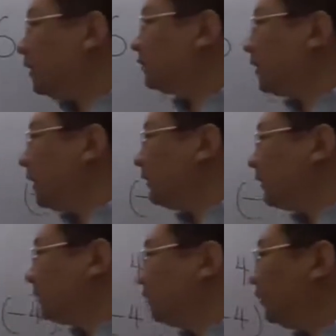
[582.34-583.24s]
5 is
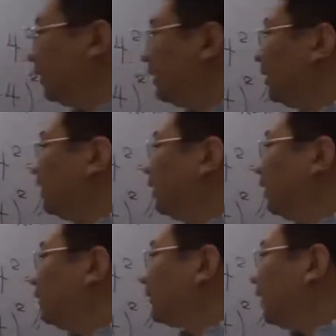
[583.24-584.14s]
4,
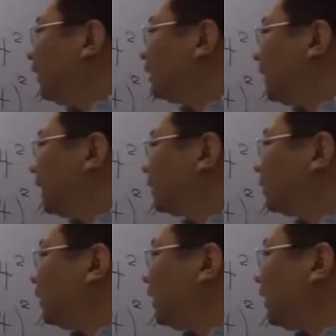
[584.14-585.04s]
of course x
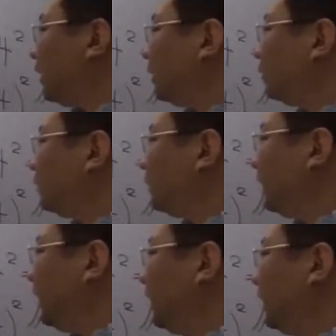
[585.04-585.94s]
squared would
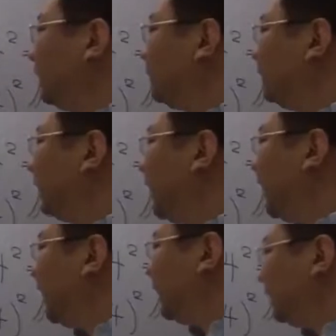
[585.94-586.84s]
be
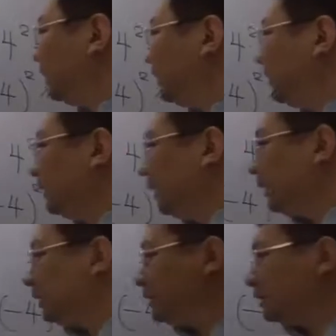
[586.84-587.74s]
9. And
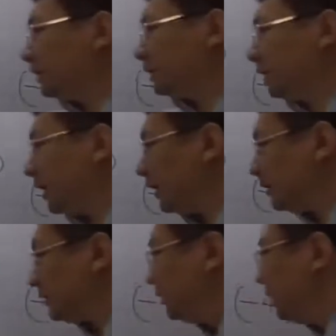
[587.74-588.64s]
in this case,
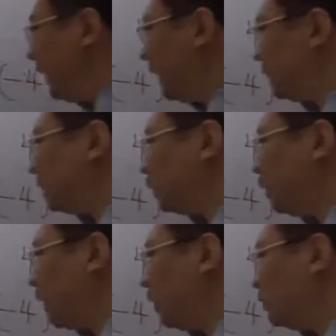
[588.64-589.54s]
x
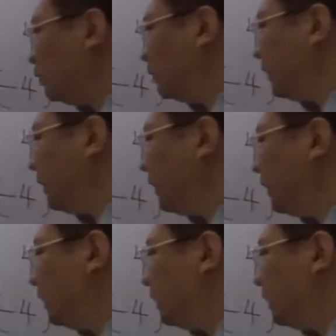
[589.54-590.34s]
squared would be,